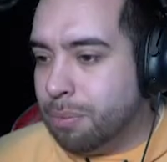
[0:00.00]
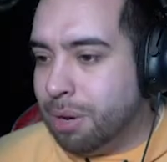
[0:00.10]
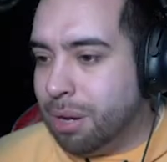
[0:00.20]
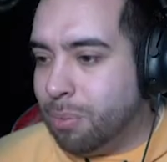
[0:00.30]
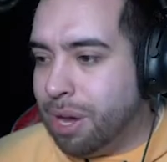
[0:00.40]
come on,
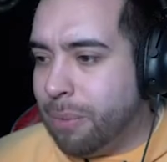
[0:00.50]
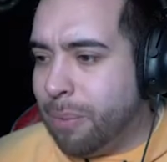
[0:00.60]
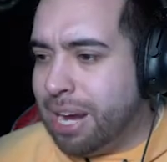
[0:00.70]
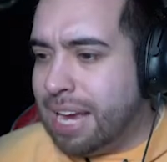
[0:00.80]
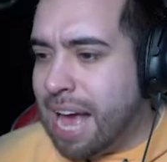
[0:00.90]
wait,
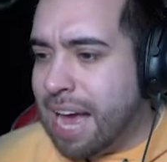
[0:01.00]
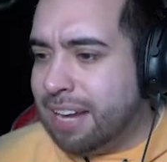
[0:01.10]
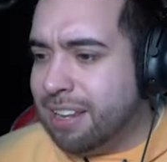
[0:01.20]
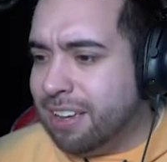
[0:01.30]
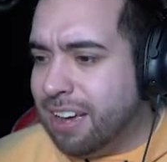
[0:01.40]
what? why are you
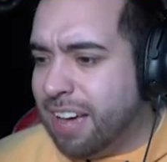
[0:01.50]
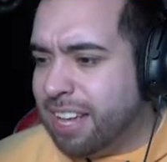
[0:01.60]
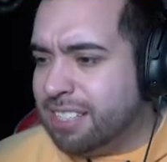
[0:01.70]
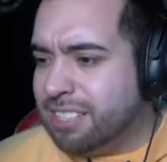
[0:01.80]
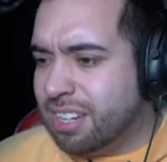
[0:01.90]
hiding the
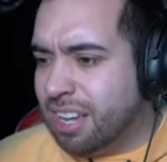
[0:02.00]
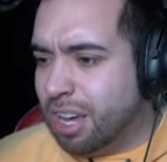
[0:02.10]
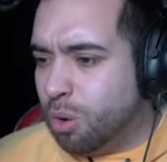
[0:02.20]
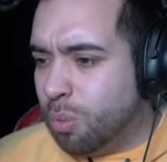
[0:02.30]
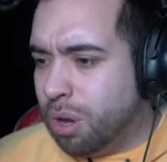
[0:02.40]
goods?
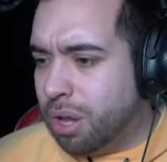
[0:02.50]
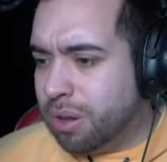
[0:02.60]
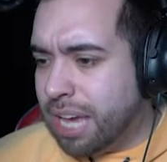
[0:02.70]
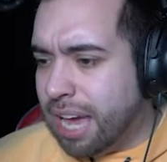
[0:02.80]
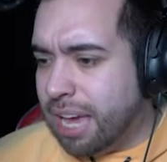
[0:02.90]

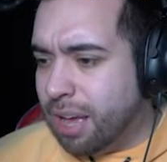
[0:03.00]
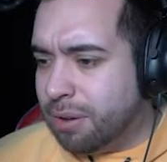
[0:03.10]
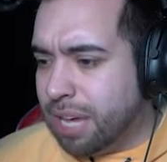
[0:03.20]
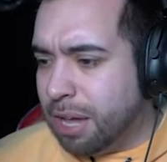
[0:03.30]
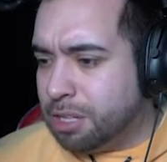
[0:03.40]
Okay,
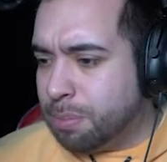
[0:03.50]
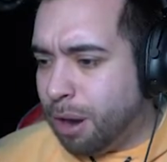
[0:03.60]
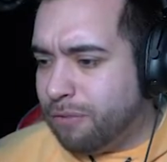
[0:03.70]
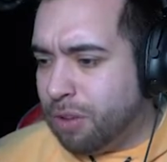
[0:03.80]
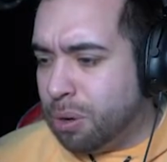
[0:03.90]
okay,
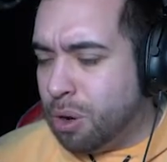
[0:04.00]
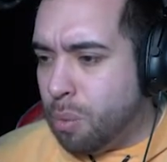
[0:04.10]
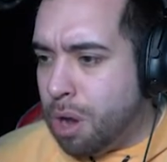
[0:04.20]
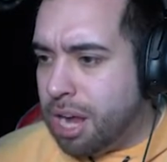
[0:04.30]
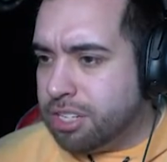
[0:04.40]
smartphone, a
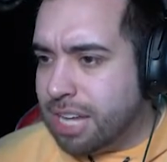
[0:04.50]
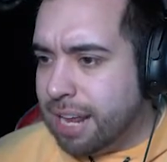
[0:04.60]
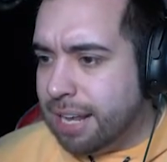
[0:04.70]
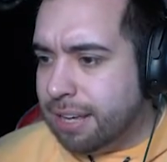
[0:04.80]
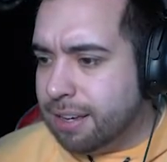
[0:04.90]
watch,
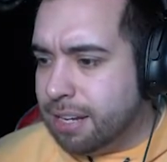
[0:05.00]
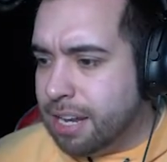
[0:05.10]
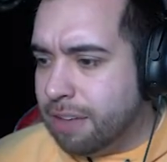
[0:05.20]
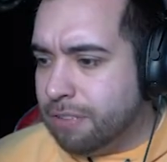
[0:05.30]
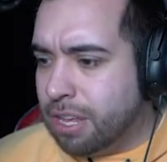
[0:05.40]
that ain't good
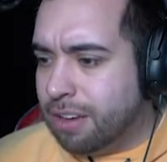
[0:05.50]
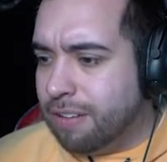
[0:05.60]
enough.